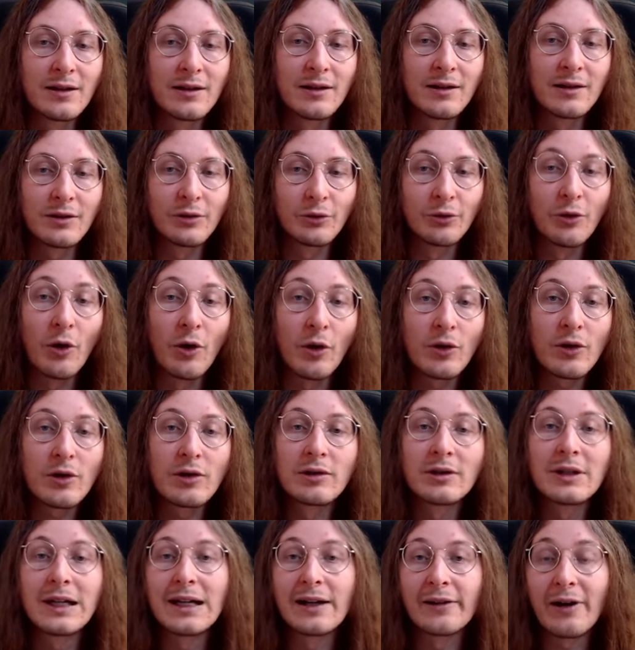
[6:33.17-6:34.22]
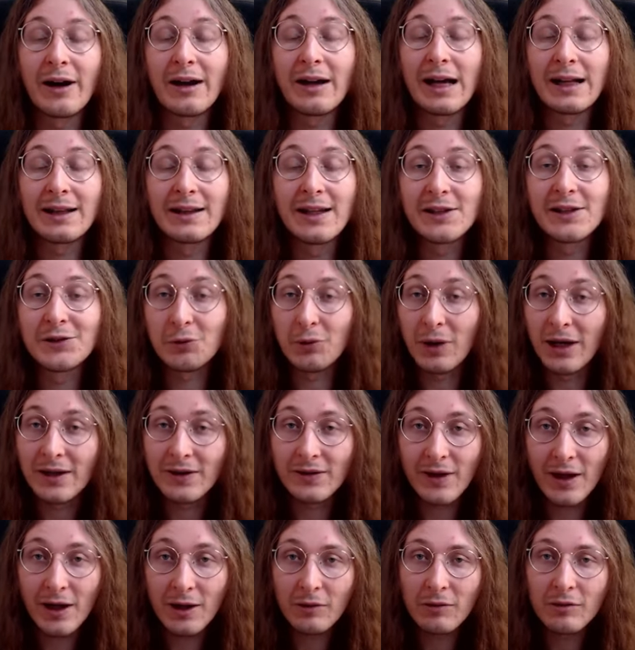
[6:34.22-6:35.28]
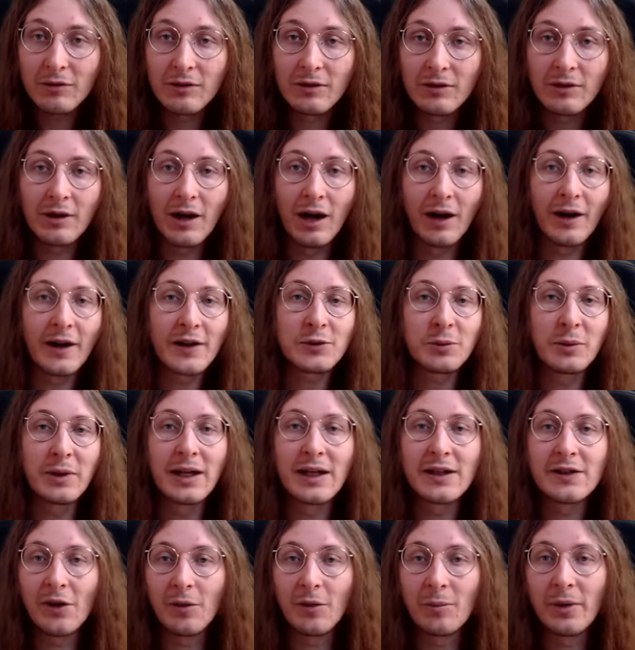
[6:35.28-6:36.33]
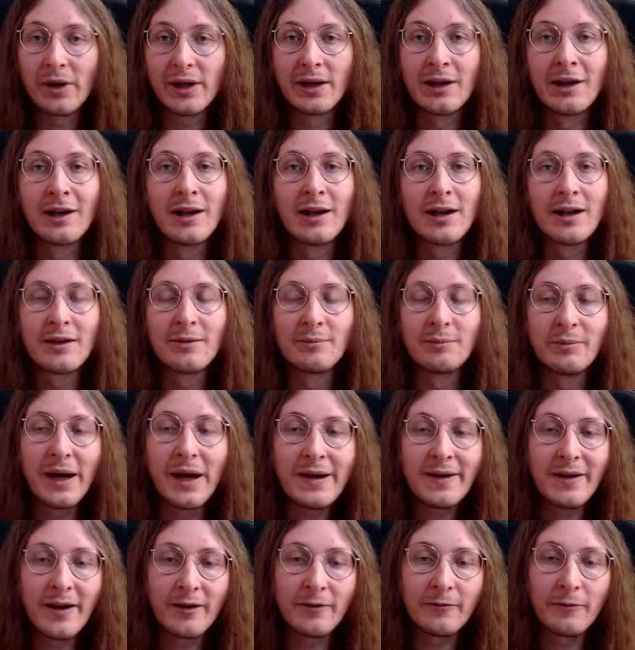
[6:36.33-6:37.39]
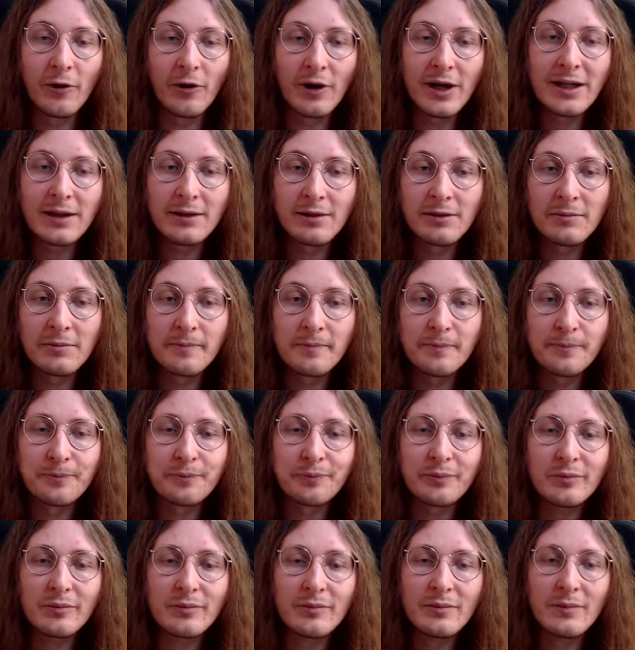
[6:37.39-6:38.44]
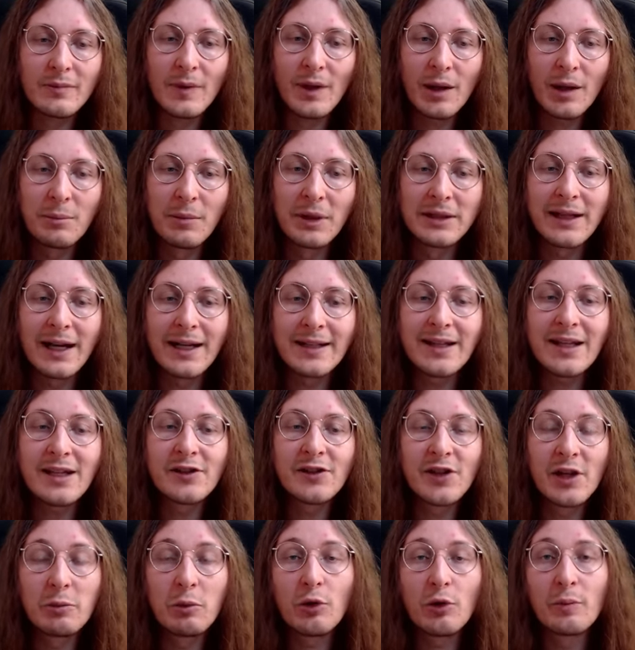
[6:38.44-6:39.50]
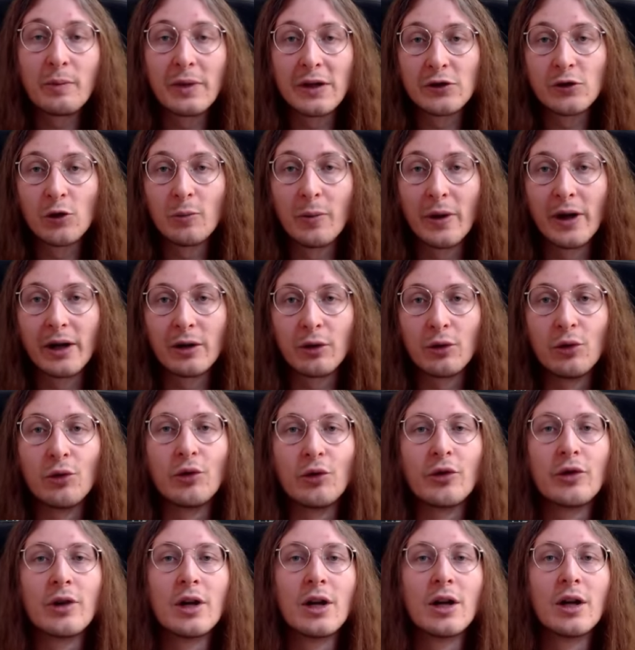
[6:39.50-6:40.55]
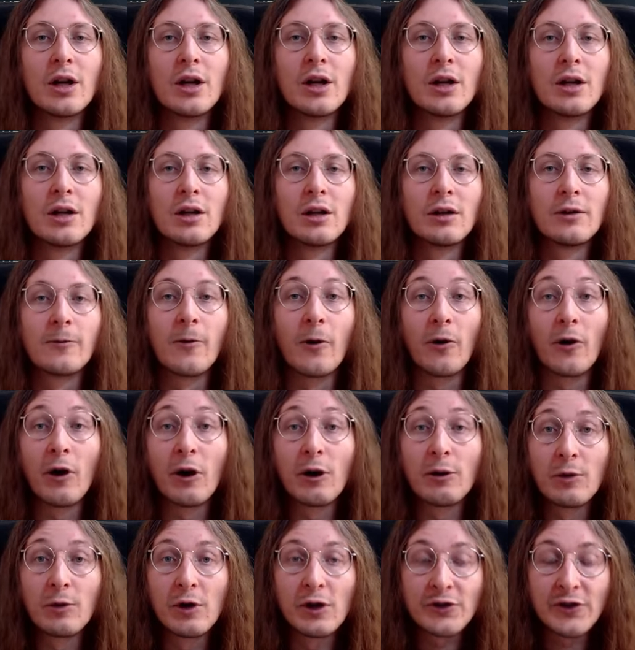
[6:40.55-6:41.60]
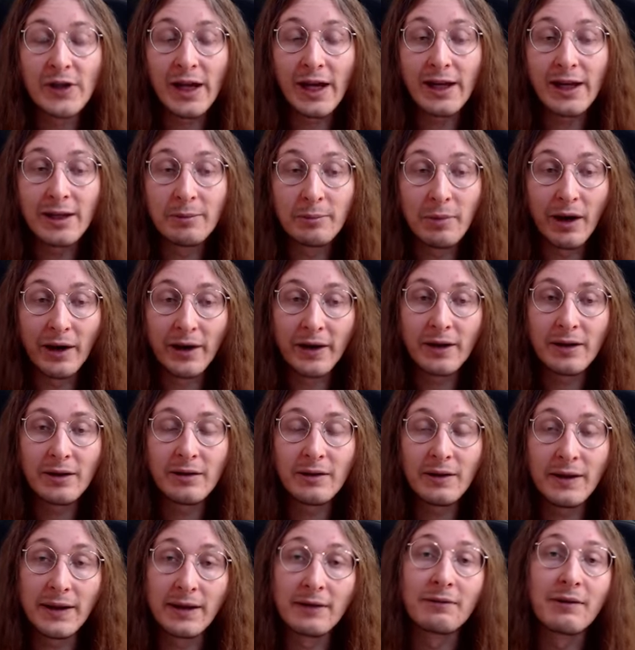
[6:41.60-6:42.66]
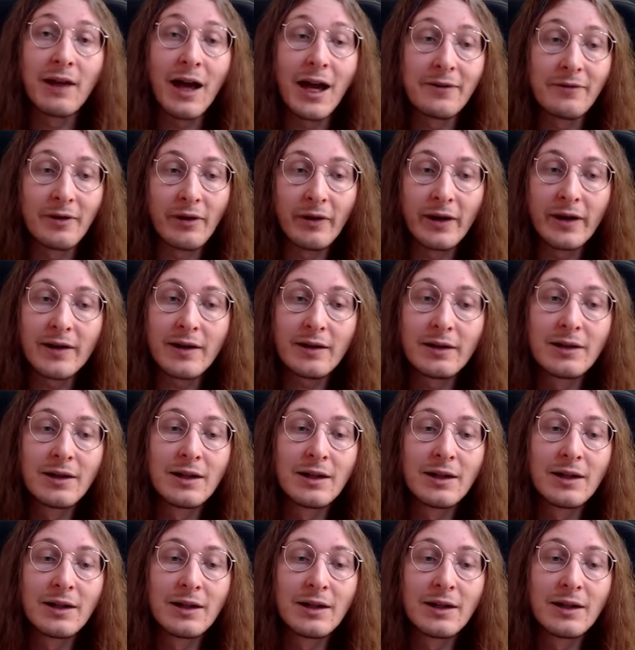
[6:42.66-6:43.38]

role, at least right now, unless we get somebody better for it. But I think she would be super good for almost anybody in live arena,